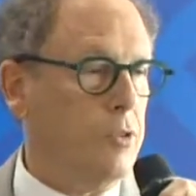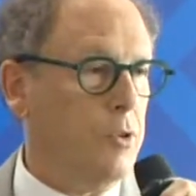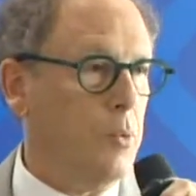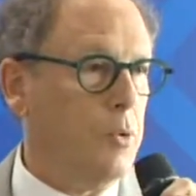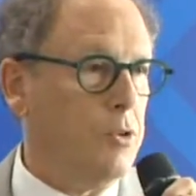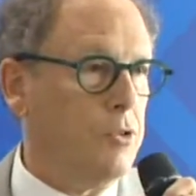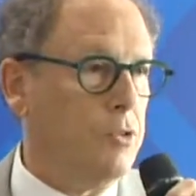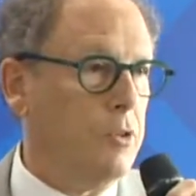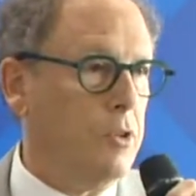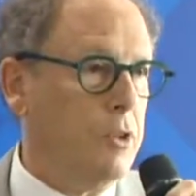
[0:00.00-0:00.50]
There
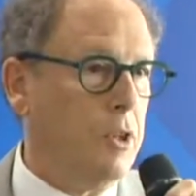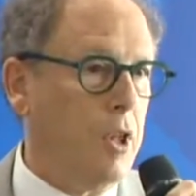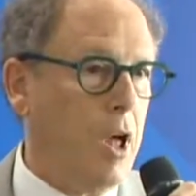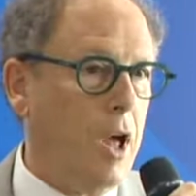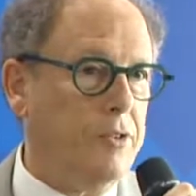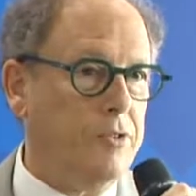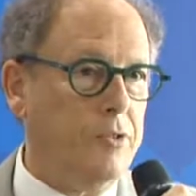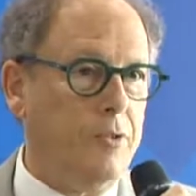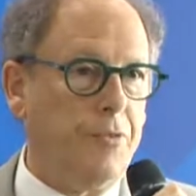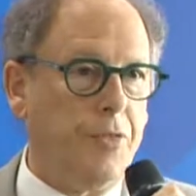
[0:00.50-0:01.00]
was
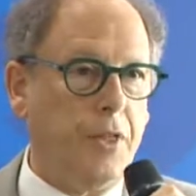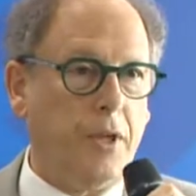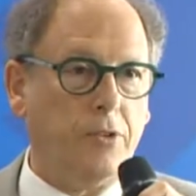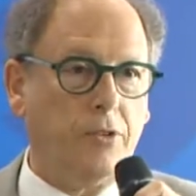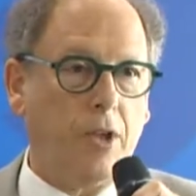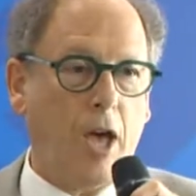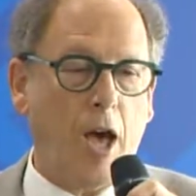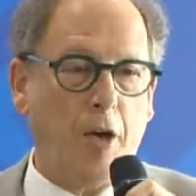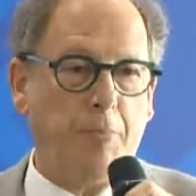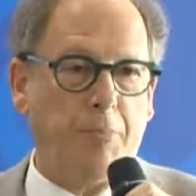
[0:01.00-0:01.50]
lots of things
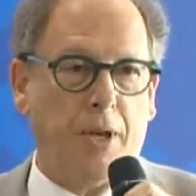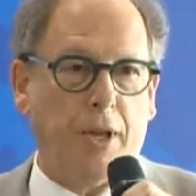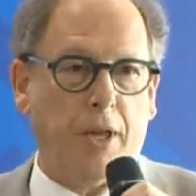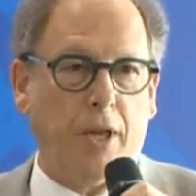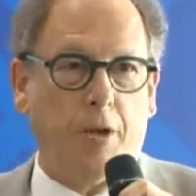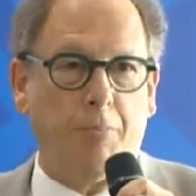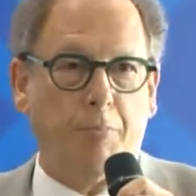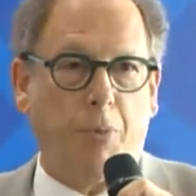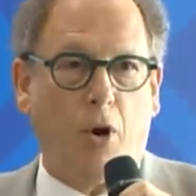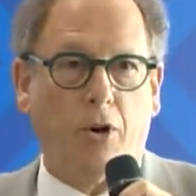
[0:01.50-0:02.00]
happening
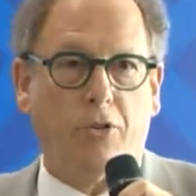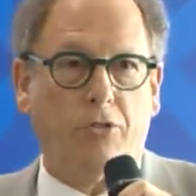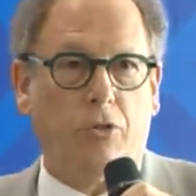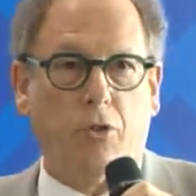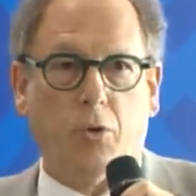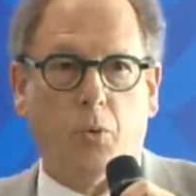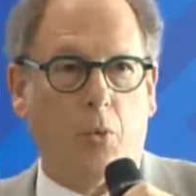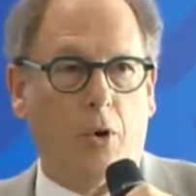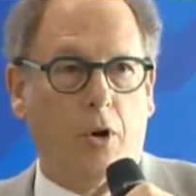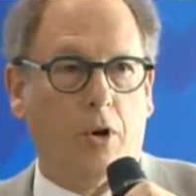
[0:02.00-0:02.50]
in parts of
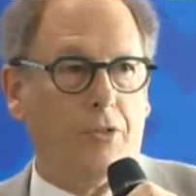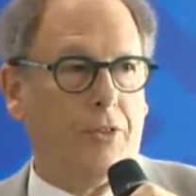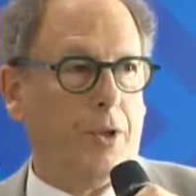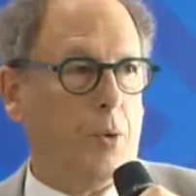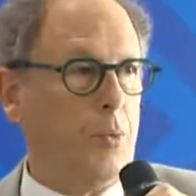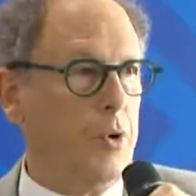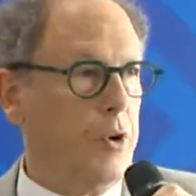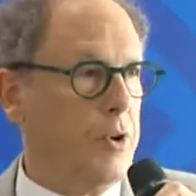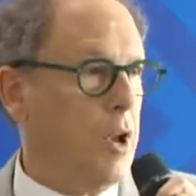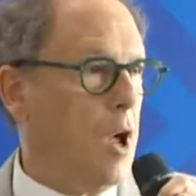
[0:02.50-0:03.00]
the world
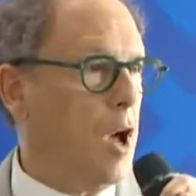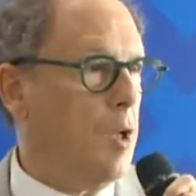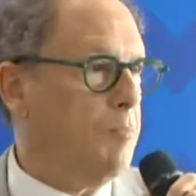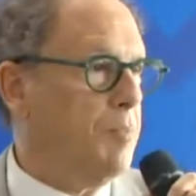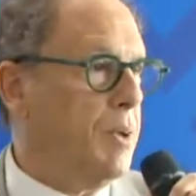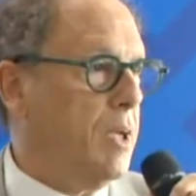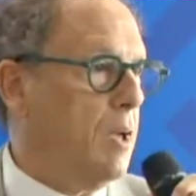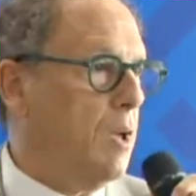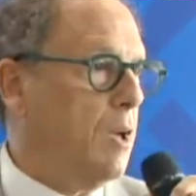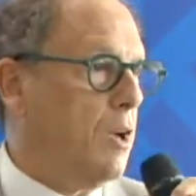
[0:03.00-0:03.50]
that were not
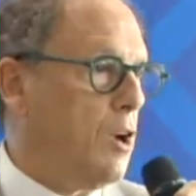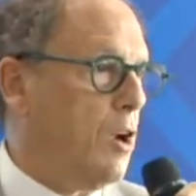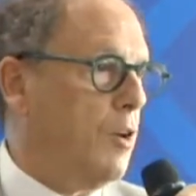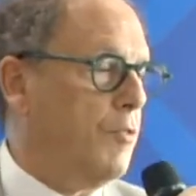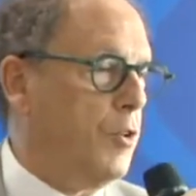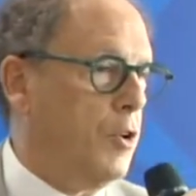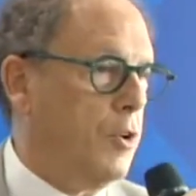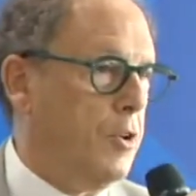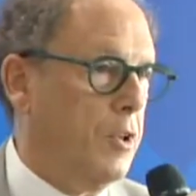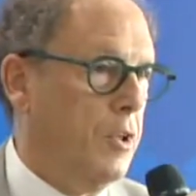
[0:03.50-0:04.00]
being
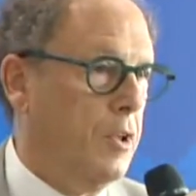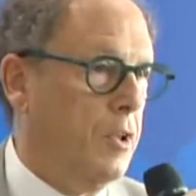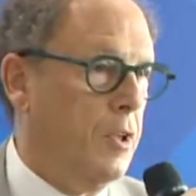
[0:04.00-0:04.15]
covered.